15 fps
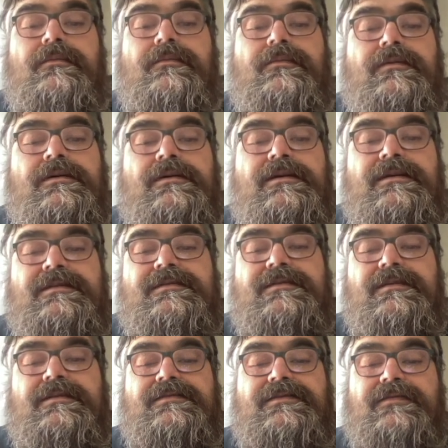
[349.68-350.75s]

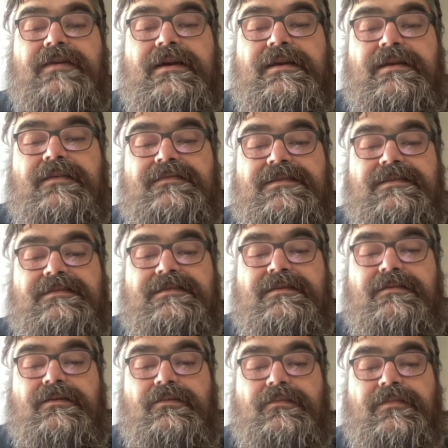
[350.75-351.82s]
right, so that gives us a
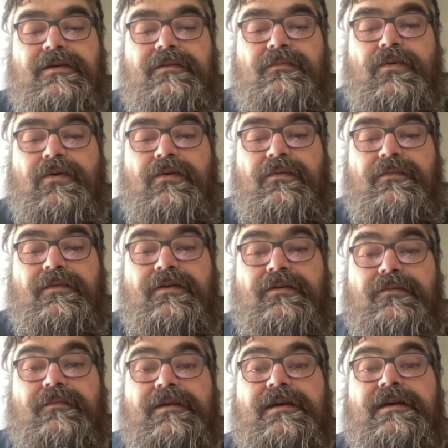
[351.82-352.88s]
little bit more
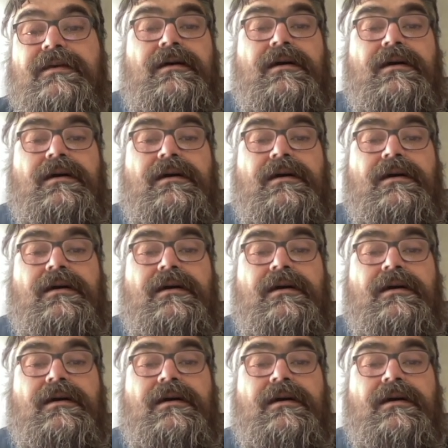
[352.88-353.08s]
room.